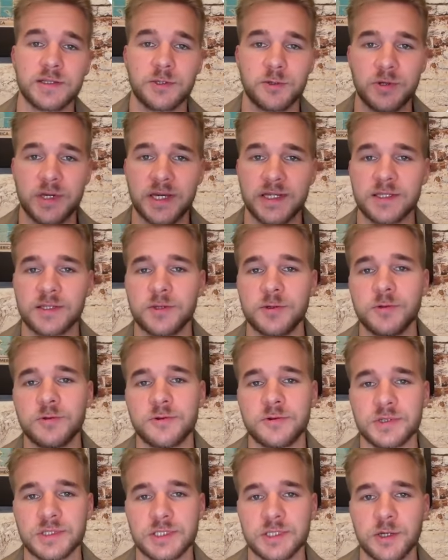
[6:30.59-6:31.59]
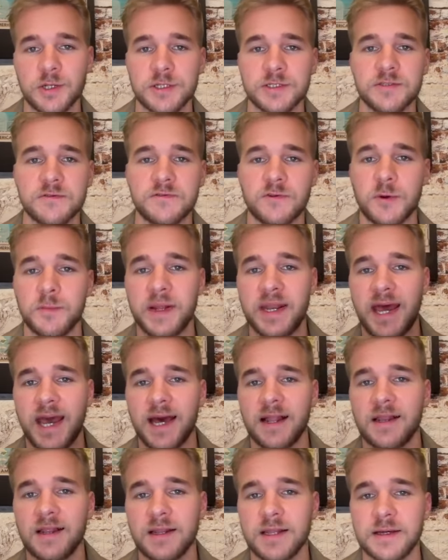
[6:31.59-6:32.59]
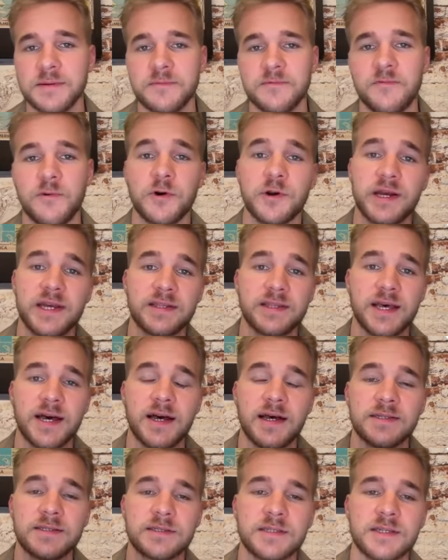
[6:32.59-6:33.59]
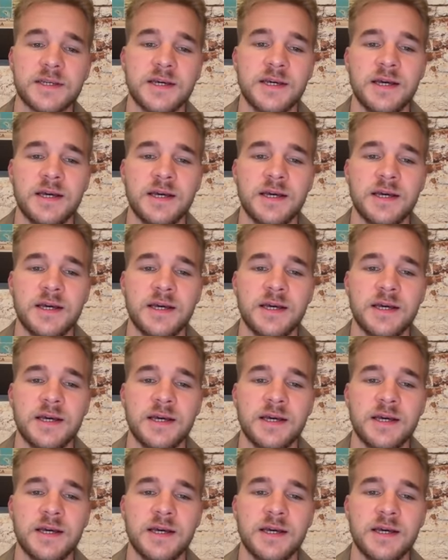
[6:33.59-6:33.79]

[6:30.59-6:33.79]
to get good results from an LLM for a task,